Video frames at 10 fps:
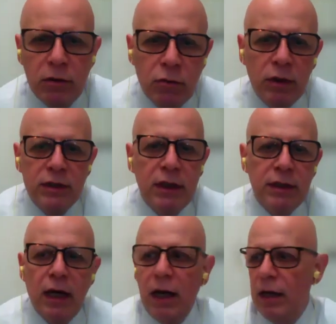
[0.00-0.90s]
during the
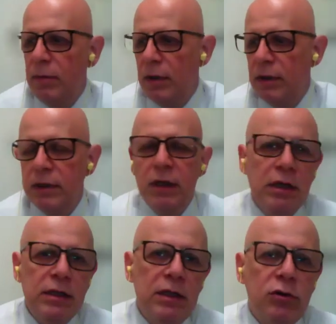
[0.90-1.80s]
time,
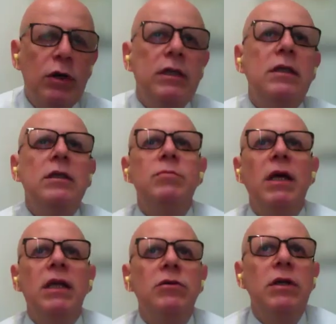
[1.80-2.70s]
the treaties,
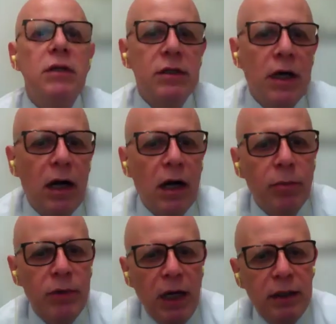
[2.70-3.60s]
many treaties are
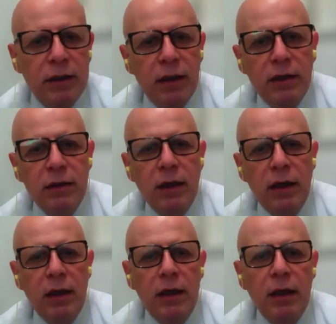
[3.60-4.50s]
updated
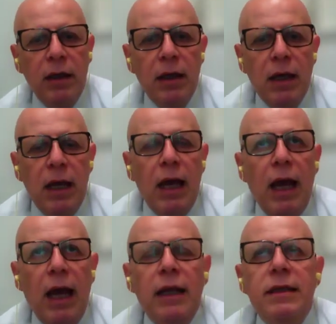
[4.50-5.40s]

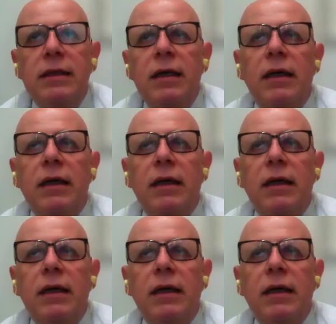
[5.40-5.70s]
and